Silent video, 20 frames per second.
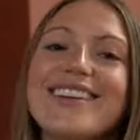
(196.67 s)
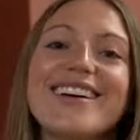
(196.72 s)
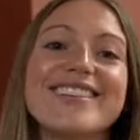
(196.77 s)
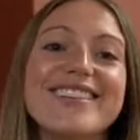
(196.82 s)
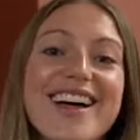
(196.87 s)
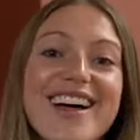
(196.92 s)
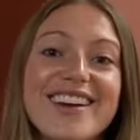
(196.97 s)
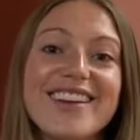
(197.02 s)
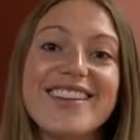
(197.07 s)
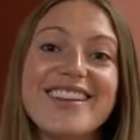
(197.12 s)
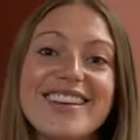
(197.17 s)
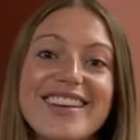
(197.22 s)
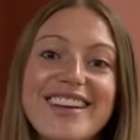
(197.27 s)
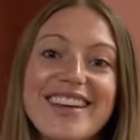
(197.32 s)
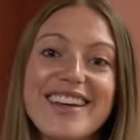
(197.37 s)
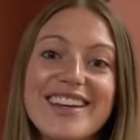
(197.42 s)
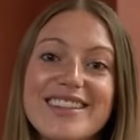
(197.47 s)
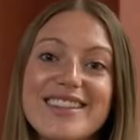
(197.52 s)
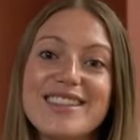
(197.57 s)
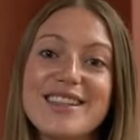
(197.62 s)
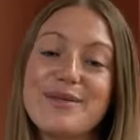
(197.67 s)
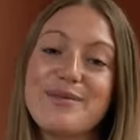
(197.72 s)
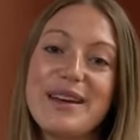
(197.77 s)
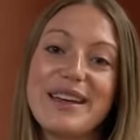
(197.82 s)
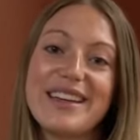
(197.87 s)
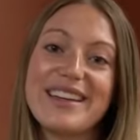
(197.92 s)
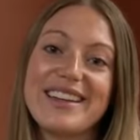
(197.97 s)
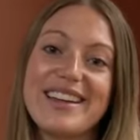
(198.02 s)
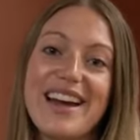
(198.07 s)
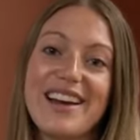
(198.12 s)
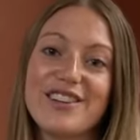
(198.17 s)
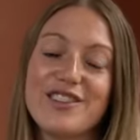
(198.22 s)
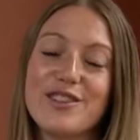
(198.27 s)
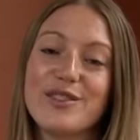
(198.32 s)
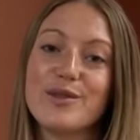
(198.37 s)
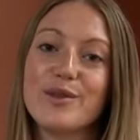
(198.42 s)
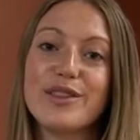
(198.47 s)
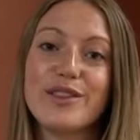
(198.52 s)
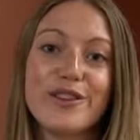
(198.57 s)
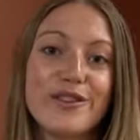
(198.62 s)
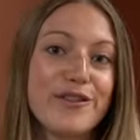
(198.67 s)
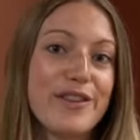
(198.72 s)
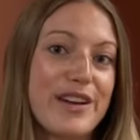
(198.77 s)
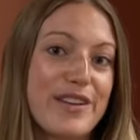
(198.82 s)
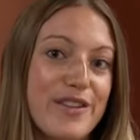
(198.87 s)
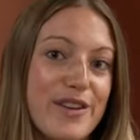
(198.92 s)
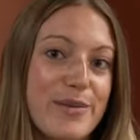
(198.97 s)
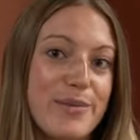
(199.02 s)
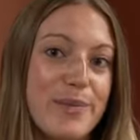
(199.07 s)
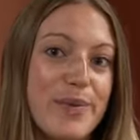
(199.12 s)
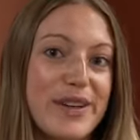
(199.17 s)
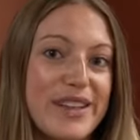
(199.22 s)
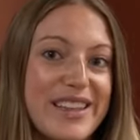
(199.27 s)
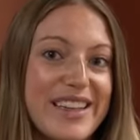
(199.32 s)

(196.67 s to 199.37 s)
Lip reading: a lot of the kids can make connections with their favorite book